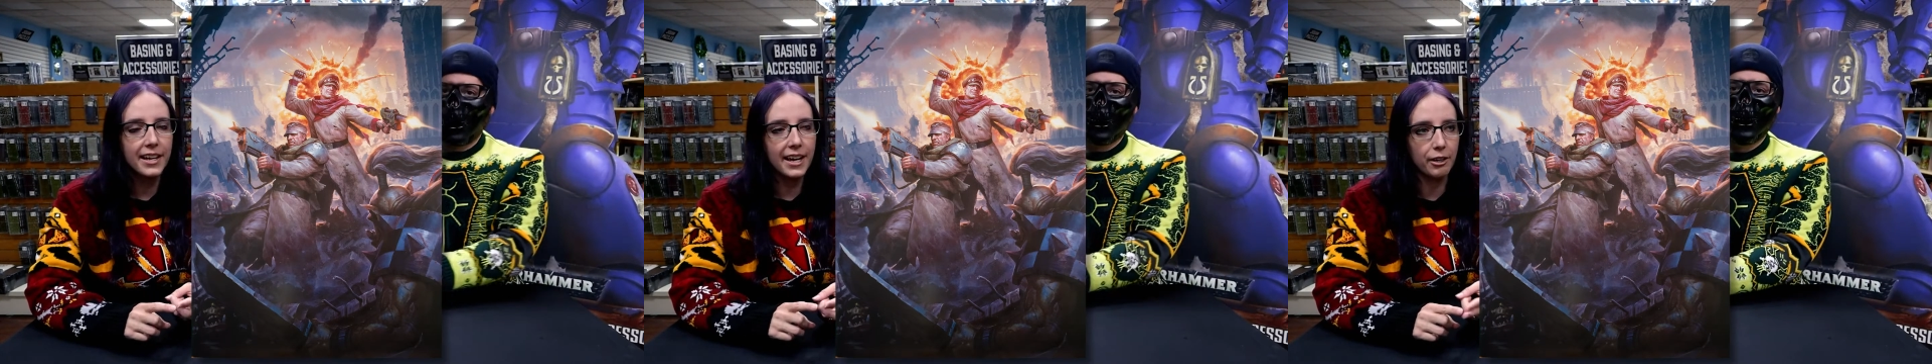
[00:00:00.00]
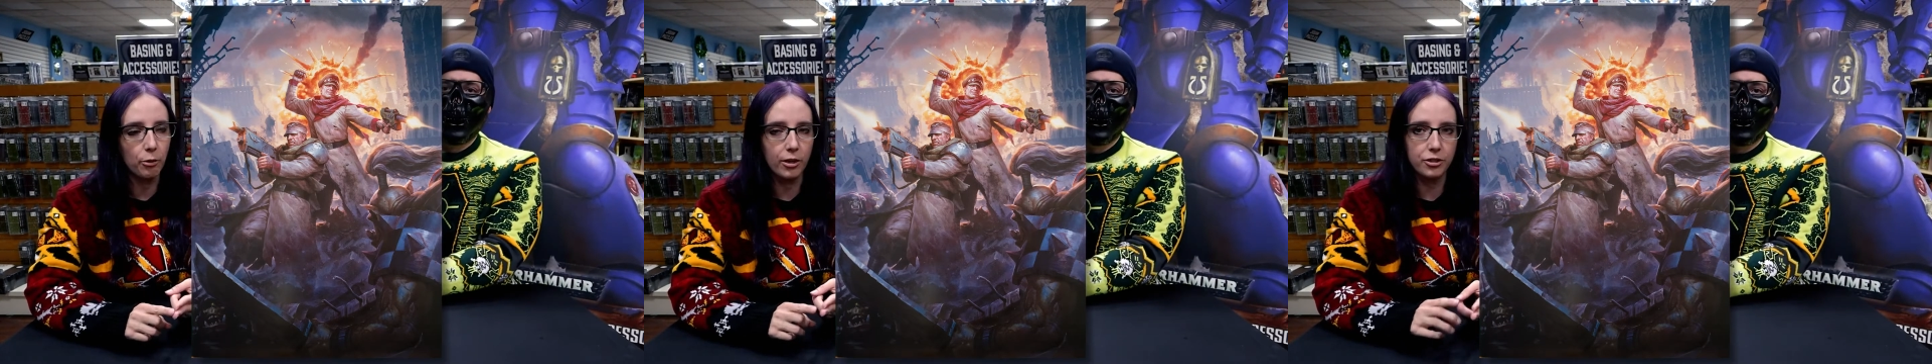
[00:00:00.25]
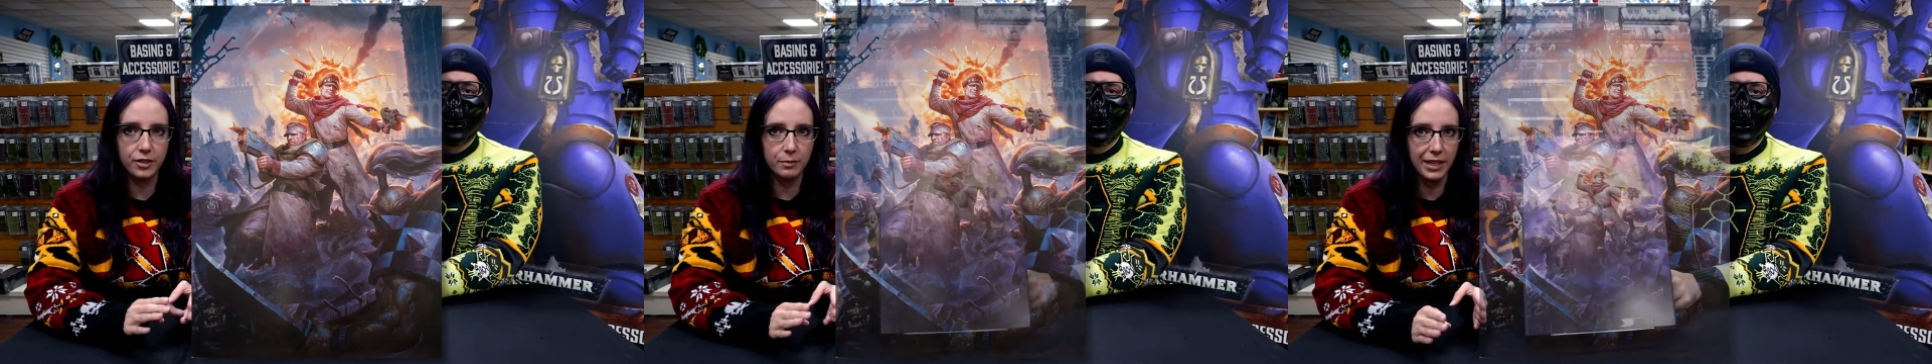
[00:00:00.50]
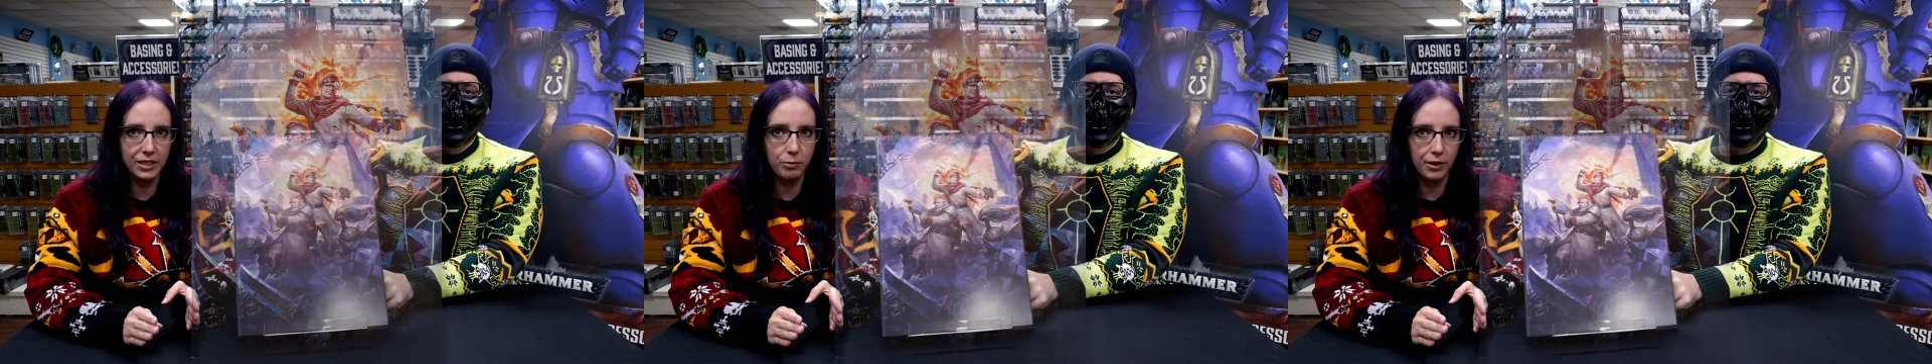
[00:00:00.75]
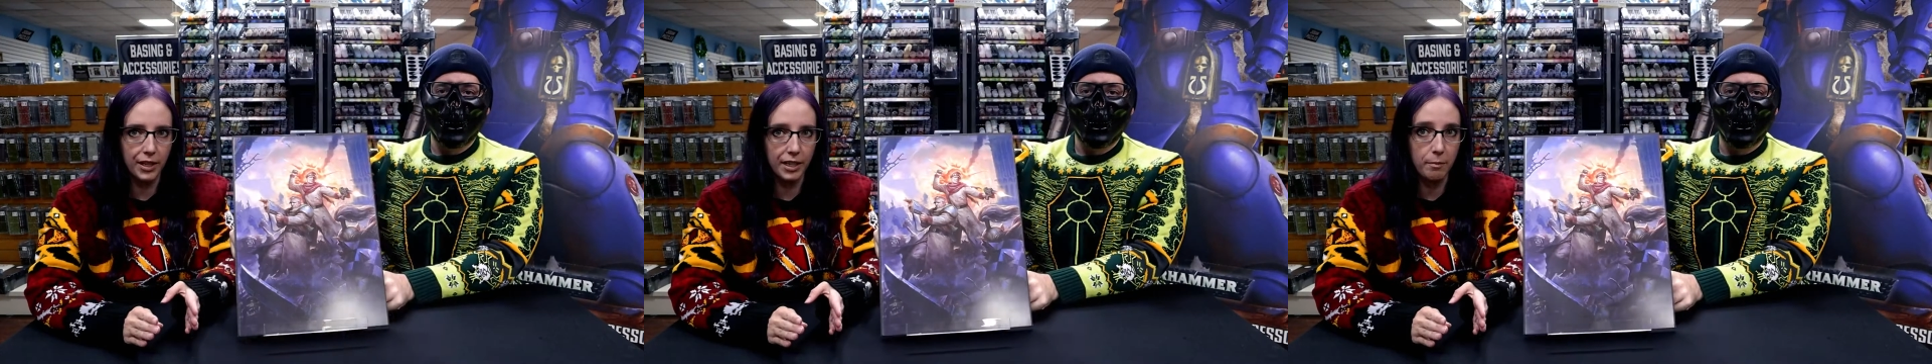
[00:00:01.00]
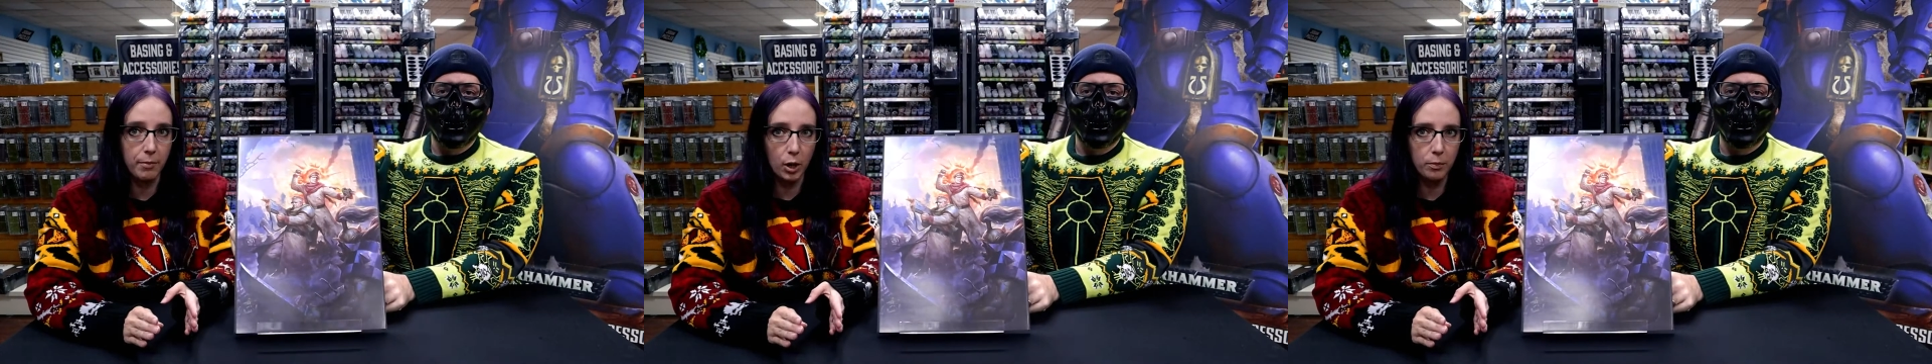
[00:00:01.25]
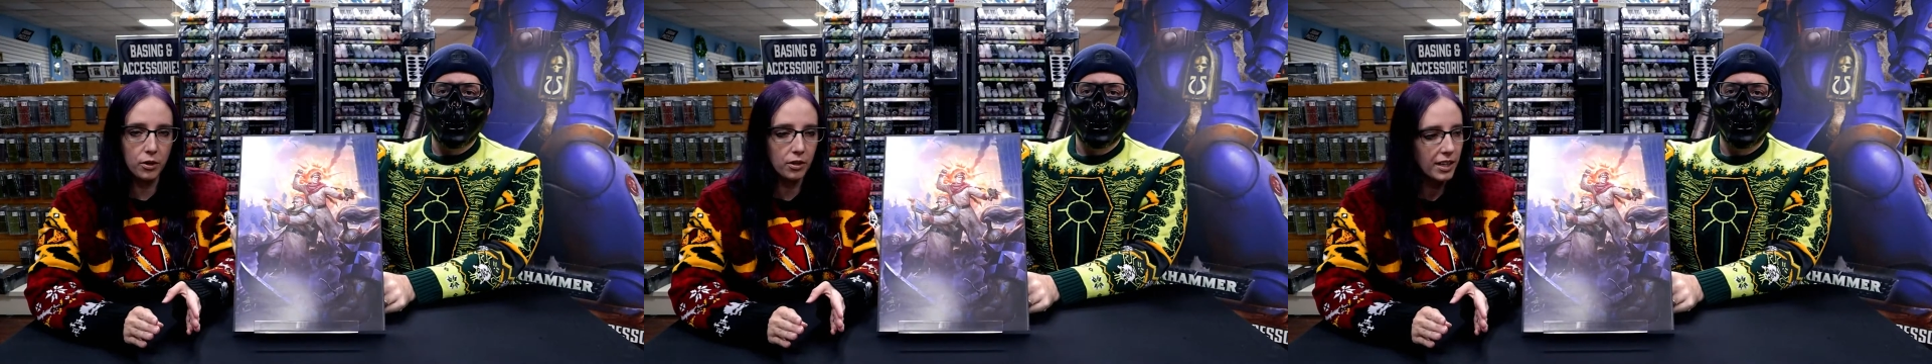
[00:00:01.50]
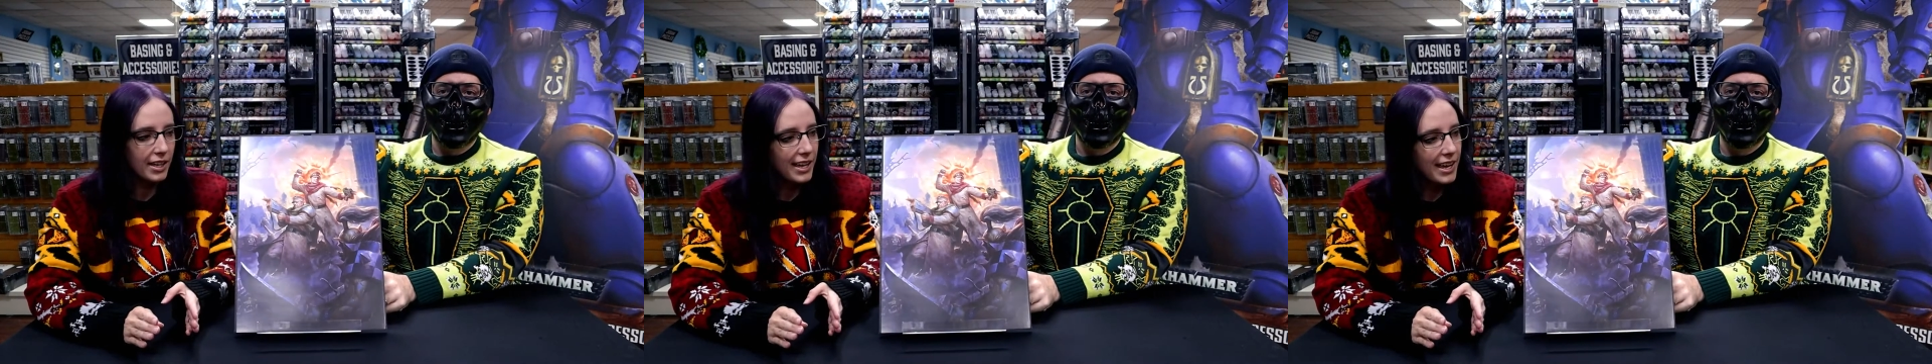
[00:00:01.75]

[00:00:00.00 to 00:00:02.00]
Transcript: and oranges mixed with like a purple.